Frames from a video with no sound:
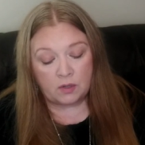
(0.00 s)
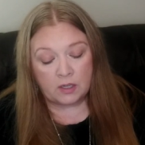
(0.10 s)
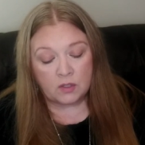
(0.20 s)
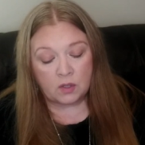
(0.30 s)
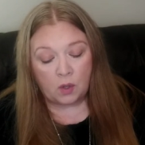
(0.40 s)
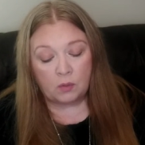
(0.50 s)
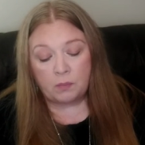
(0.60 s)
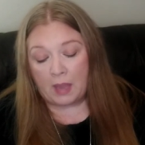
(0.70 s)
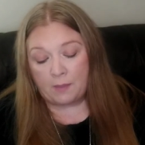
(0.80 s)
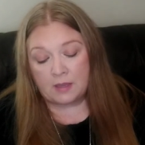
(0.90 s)
years
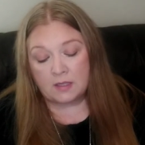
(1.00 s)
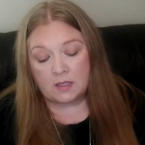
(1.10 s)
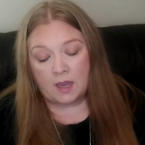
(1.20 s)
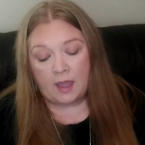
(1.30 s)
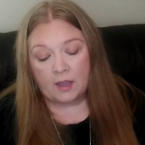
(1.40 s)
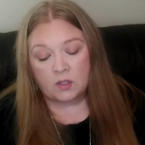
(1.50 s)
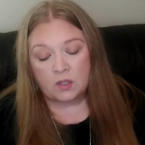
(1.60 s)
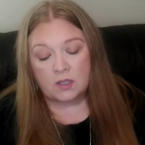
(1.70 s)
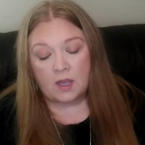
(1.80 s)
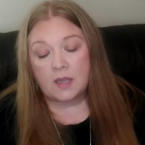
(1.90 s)
old babies to
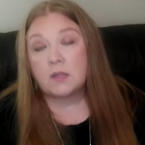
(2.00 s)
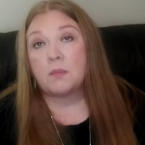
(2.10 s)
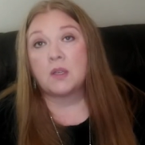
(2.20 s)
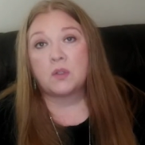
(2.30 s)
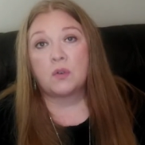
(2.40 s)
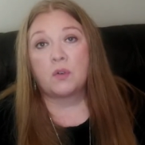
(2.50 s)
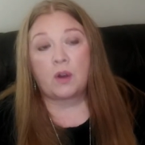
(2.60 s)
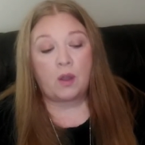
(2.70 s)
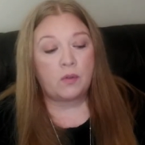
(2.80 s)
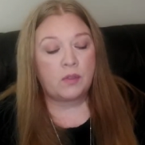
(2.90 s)
exercise muscle
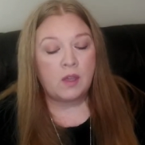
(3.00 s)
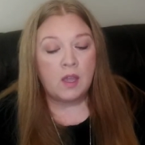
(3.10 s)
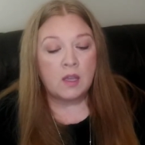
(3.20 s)
growth.